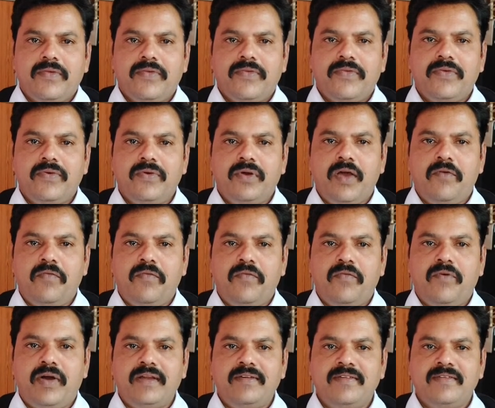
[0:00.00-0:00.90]
So
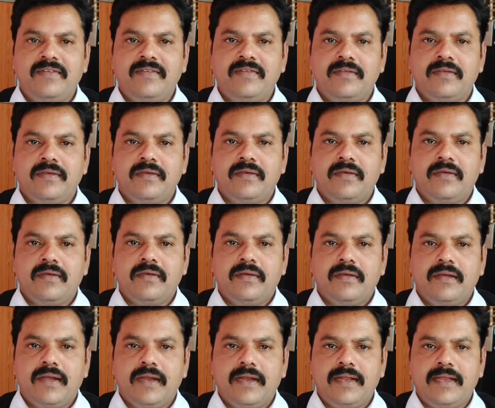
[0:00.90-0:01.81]
once
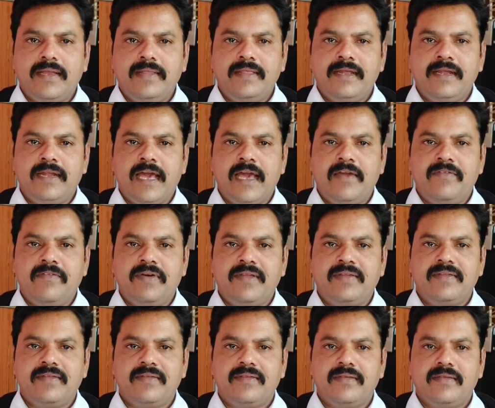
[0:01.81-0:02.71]
getting the
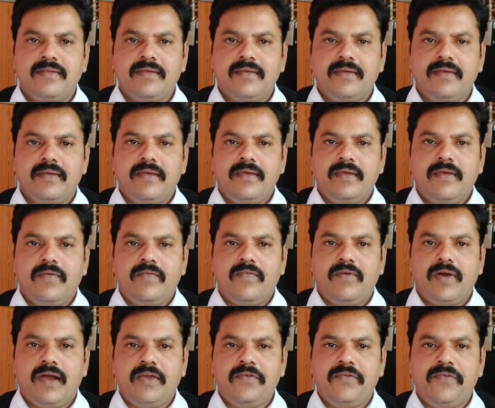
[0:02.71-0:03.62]
divorce,
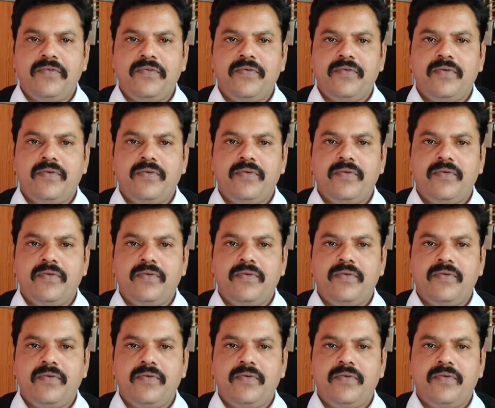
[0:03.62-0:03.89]
wife